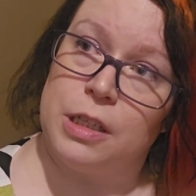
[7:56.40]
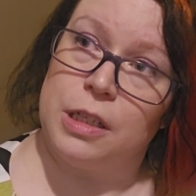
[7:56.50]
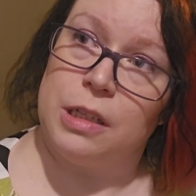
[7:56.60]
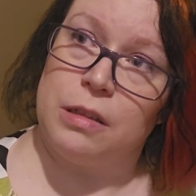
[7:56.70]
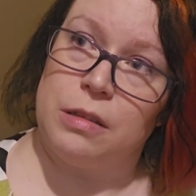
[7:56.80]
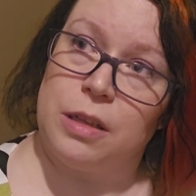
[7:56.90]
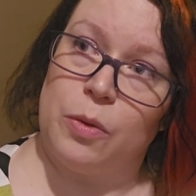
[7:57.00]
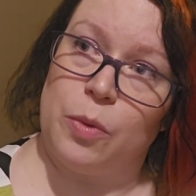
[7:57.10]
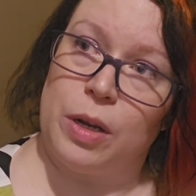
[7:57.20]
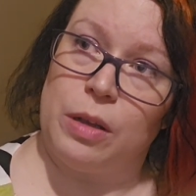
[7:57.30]
Let's see
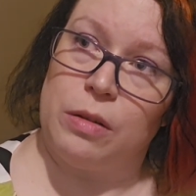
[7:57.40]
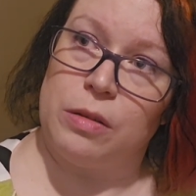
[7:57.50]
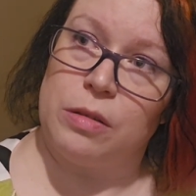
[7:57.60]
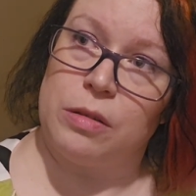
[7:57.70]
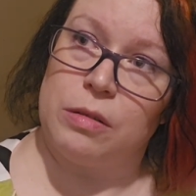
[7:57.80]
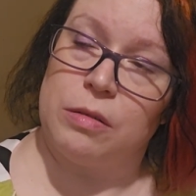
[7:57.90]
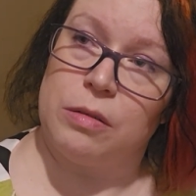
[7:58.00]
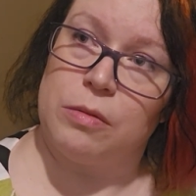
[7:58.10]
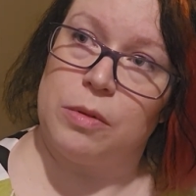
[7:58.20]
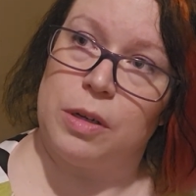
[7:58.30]
what else.
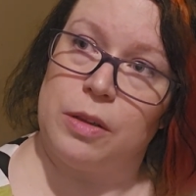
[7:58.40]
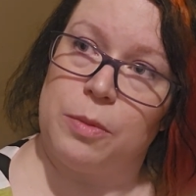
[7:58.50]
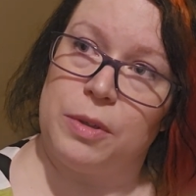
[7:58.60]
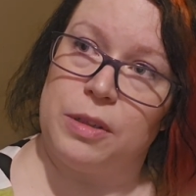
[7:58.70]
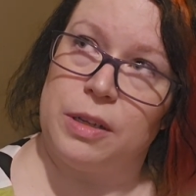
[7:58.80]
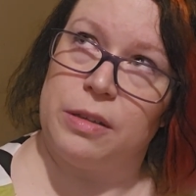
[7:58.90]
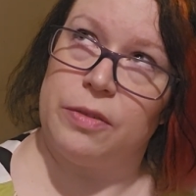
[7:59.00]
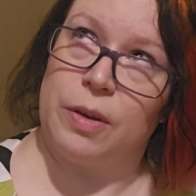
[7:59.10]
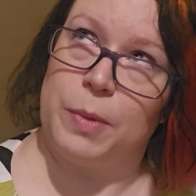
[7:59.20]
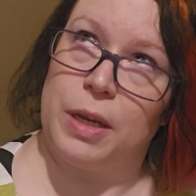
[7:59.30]
What other mistakes have
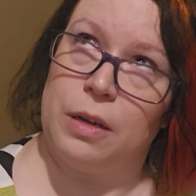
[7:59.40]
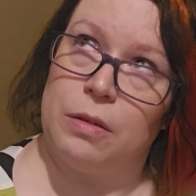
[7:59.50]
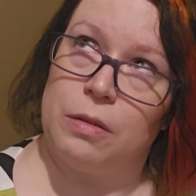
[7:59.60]
I made?